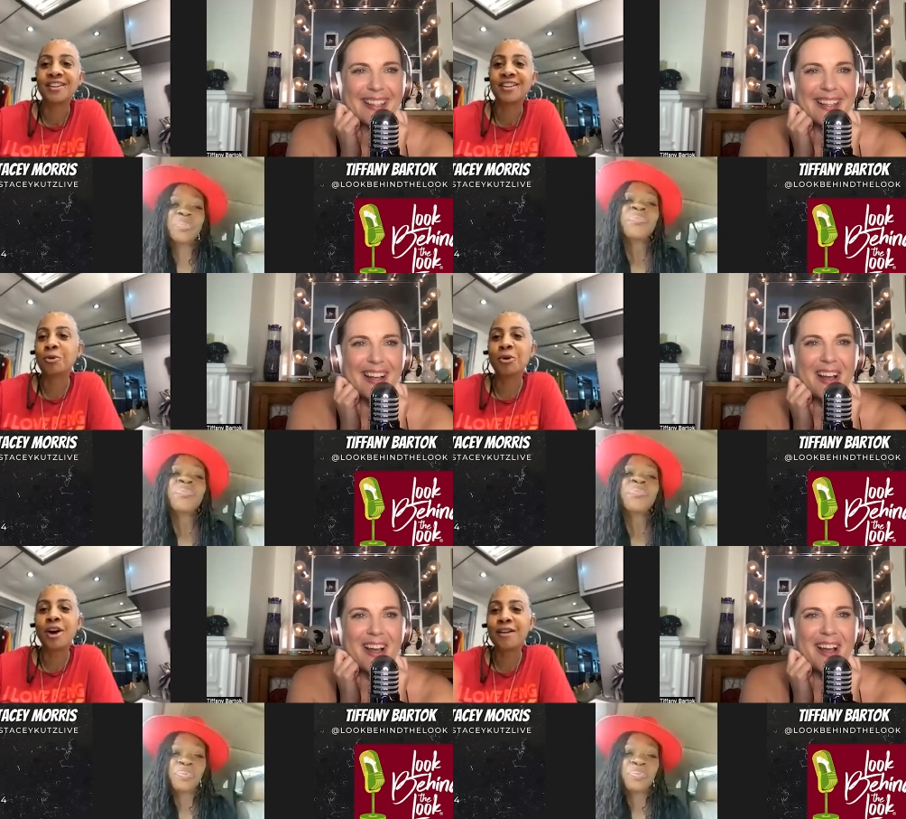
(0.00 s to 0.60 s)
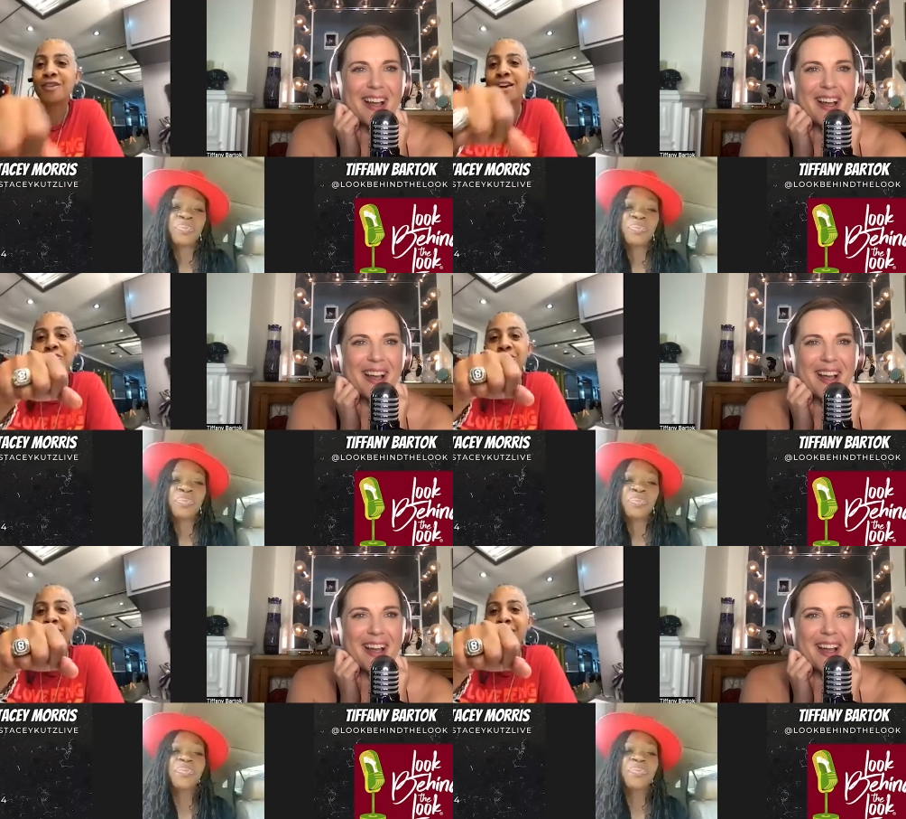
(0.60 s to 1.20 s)
Speaker 1: We'll have that
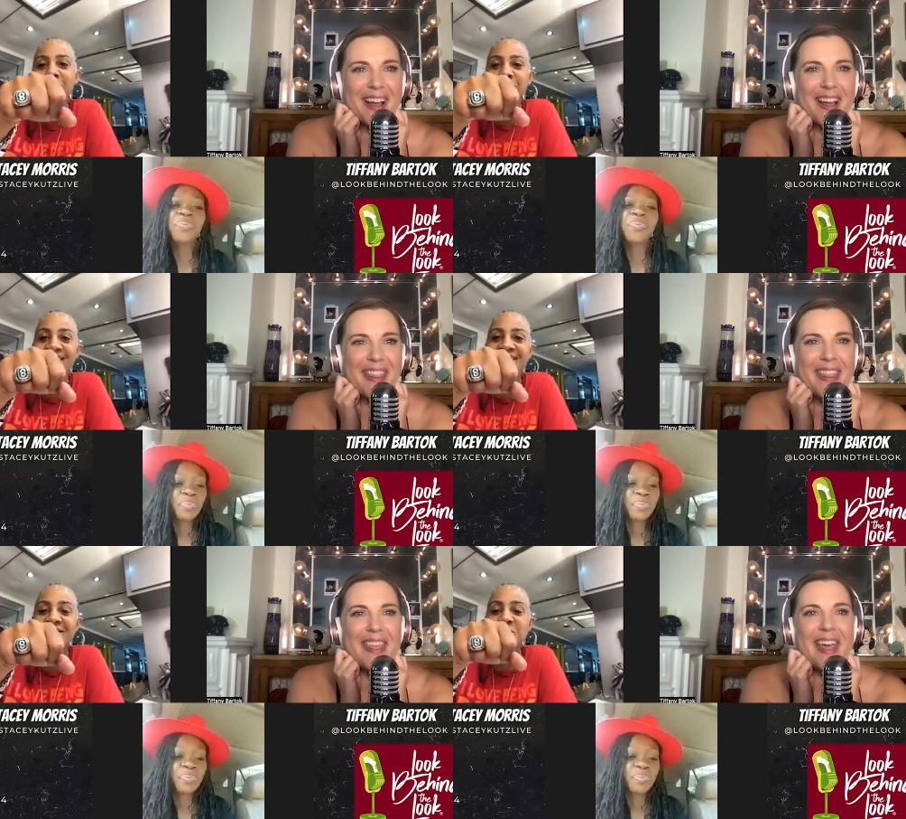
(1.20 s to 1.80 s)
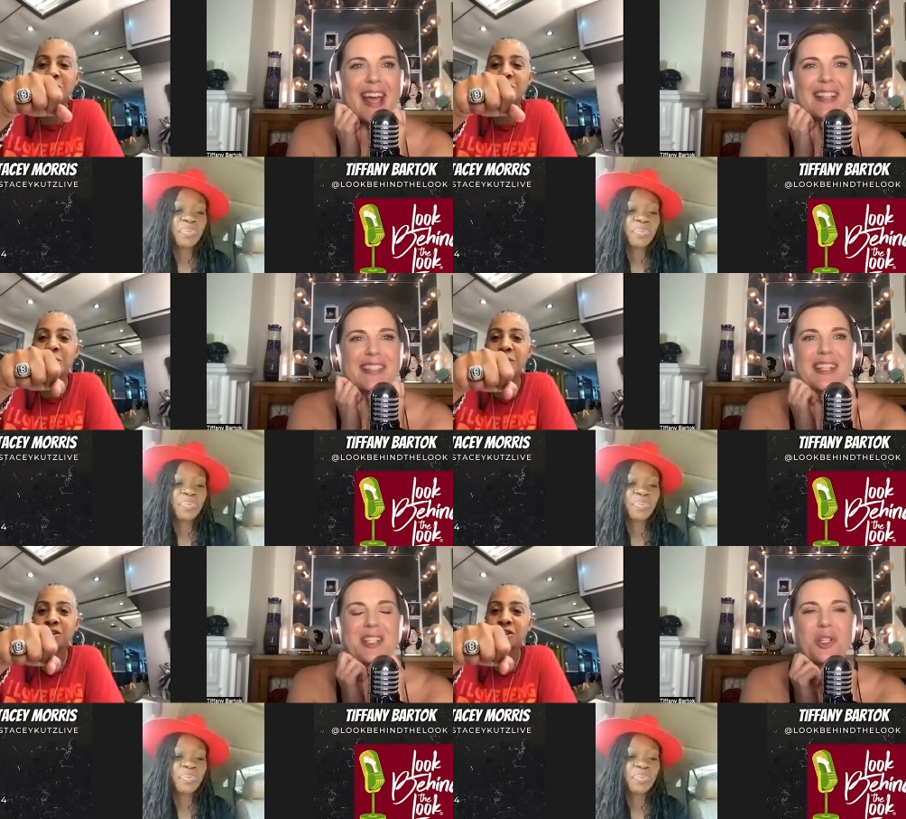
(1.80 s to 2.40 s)
mm-hmm. forever, and this is gonna
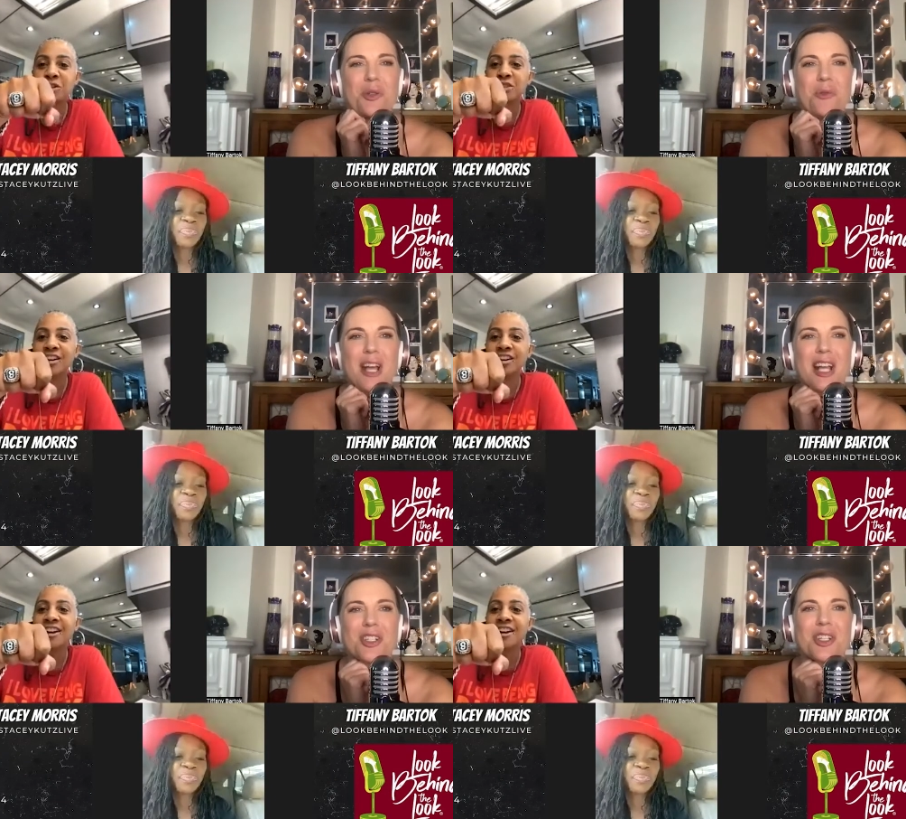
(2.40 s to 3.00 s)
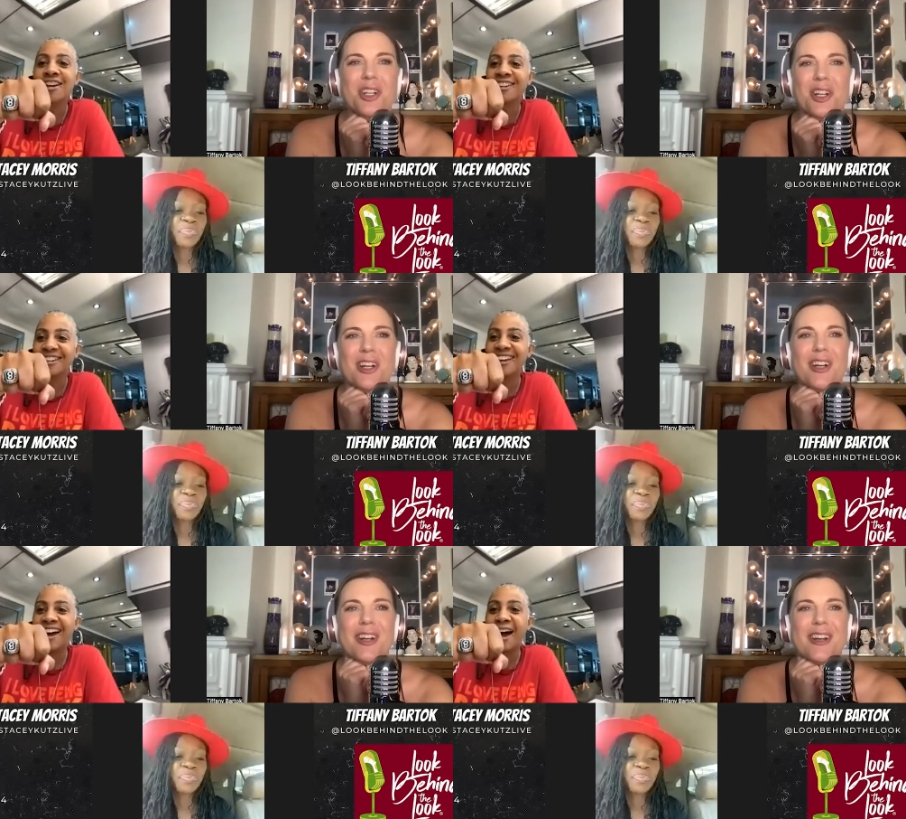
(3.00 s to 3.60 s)
be my good
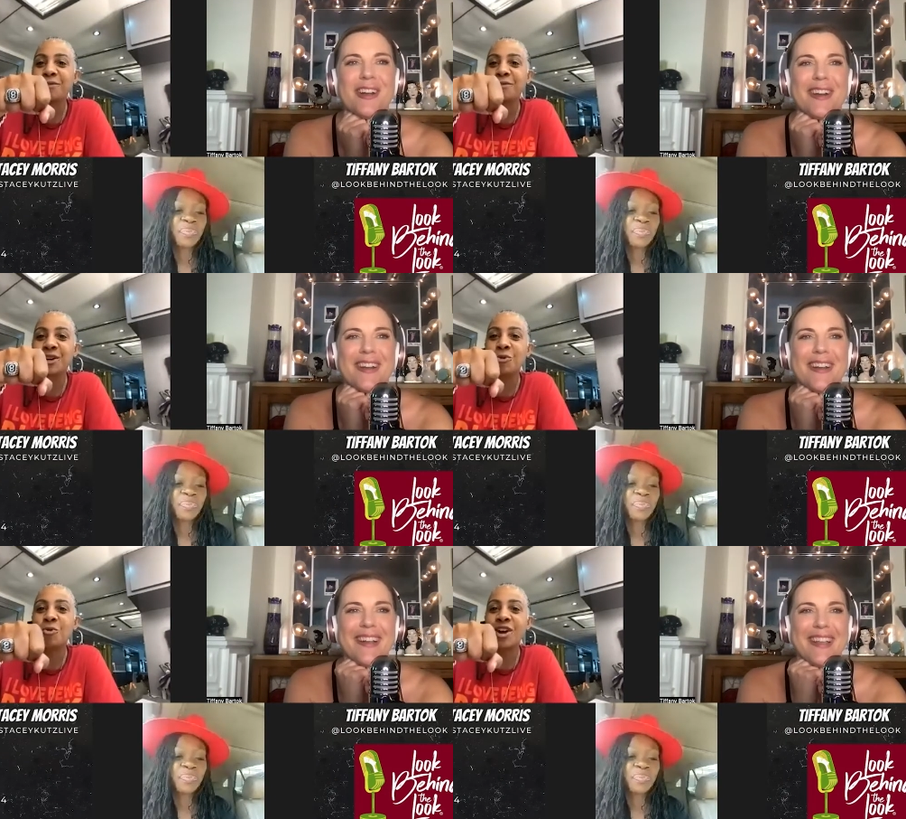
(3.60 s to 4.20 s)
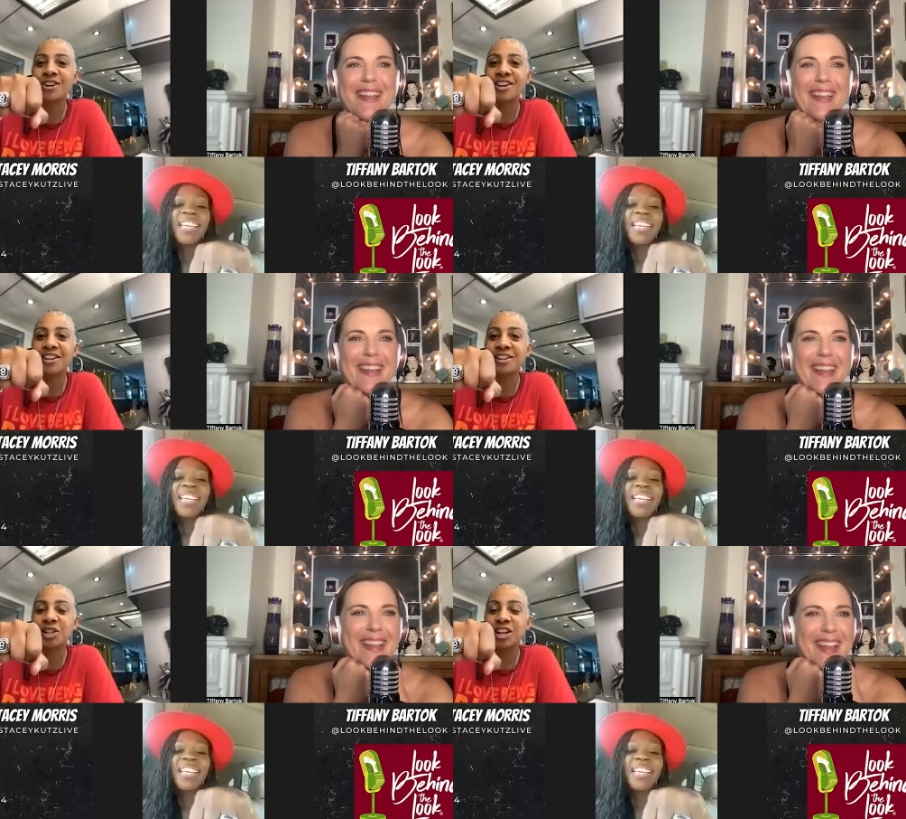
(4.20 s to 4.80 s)
treasure. luck. I'm gonna wear
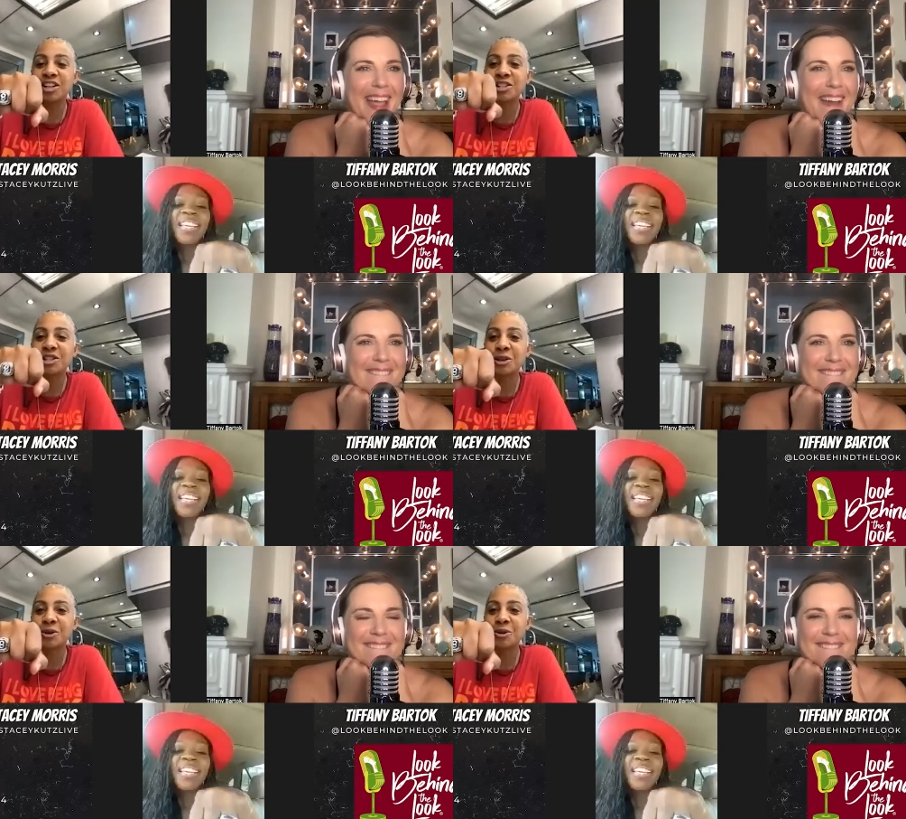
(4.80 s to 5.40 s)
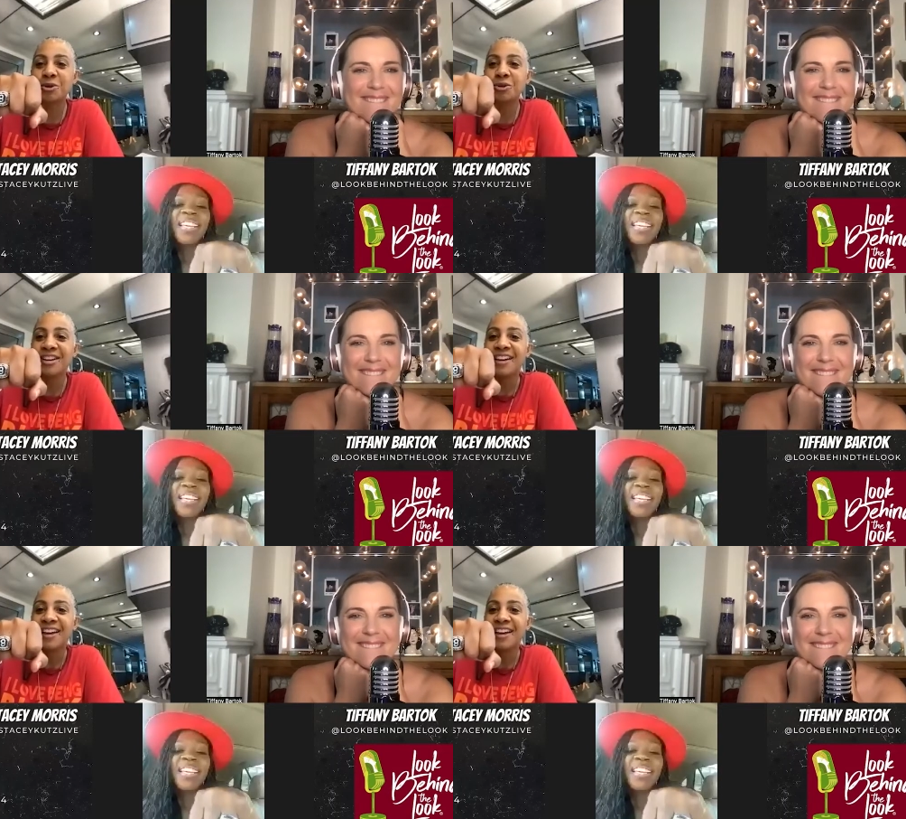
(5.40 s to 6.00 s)
this and until, our
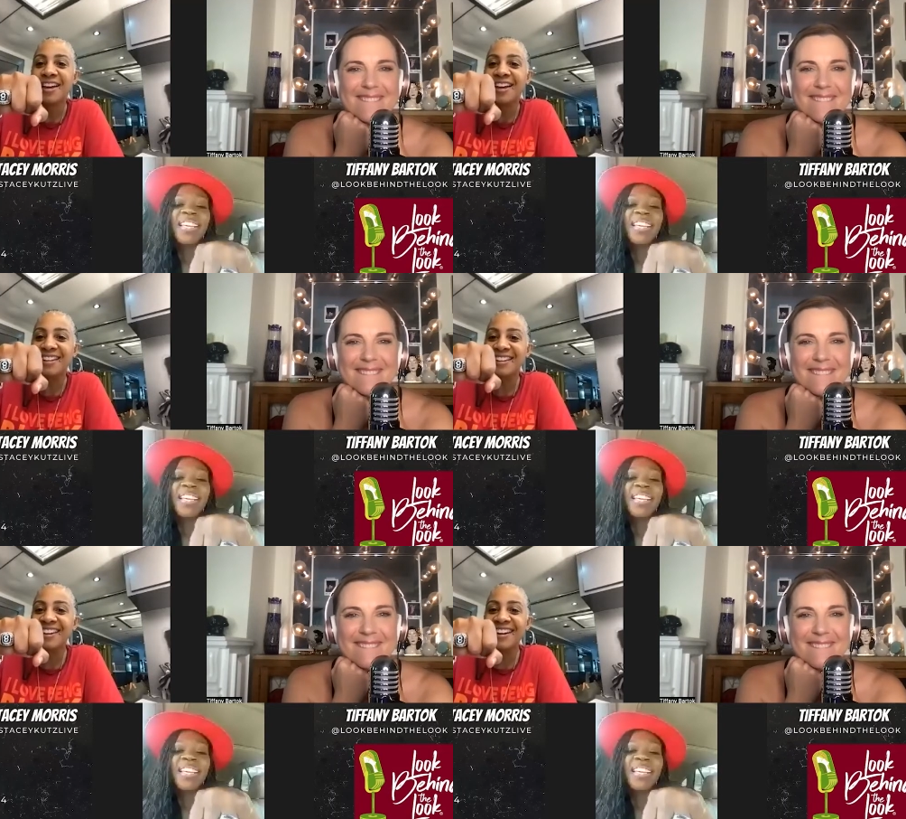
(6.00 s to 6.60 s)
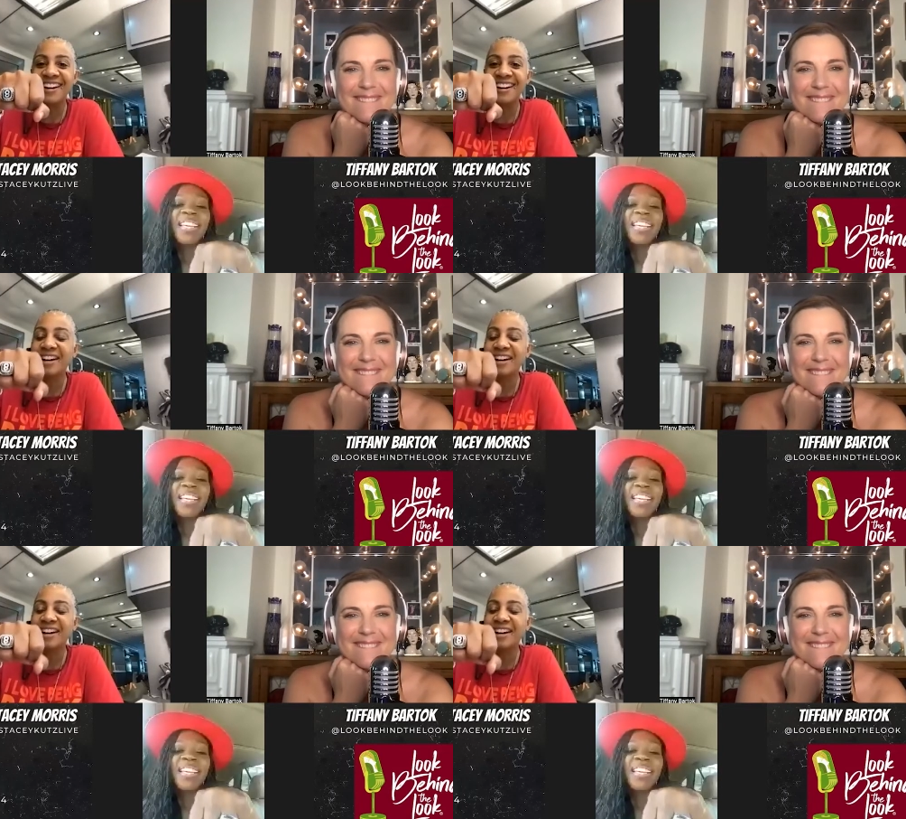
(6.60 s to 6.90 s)
names, yes. yeah,